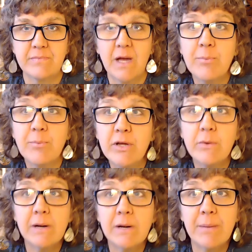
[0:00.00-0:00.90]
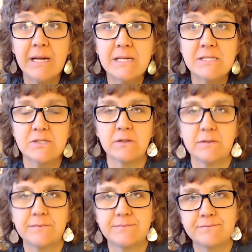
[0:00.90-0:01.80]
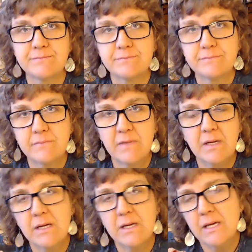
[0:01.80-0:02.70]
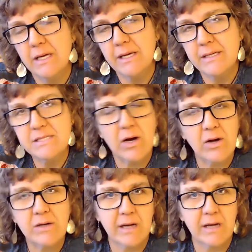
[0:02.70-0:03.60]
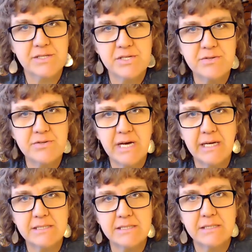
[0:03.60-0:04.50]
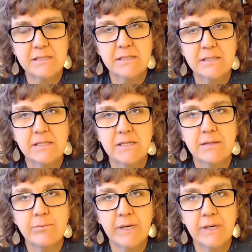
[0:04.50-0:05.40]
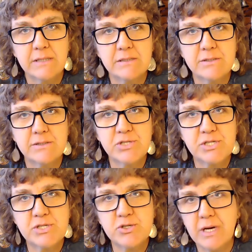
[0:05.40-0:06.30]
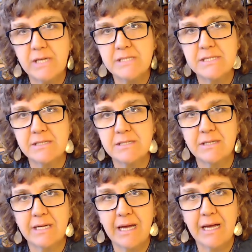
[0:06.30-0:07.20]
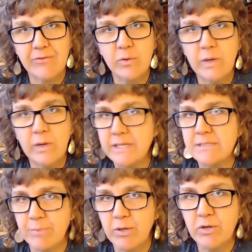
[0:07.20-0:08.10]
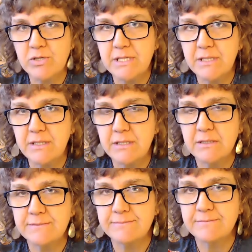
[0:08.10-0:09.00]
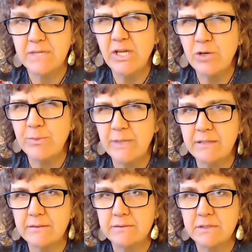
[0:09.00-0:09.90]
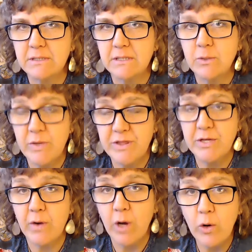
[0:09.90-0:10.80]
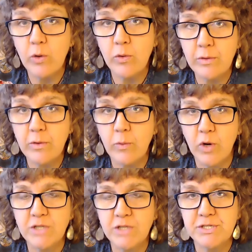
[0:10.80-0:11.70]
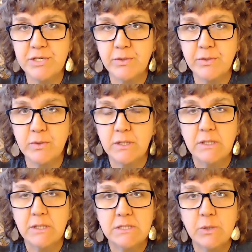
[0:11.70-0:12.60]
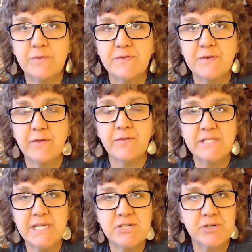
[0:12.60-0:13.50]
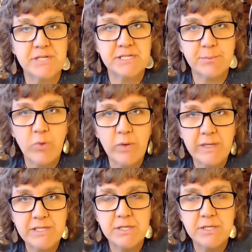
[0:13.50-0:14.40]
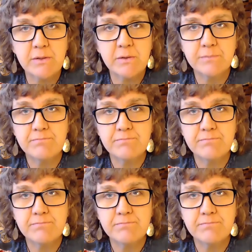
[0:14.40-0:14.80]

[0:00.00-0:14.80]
I put you on a pedestal. It's hard not to do that, but just trust that everyone is a person, a human, with their own work to do. So if a teacher disappoints you,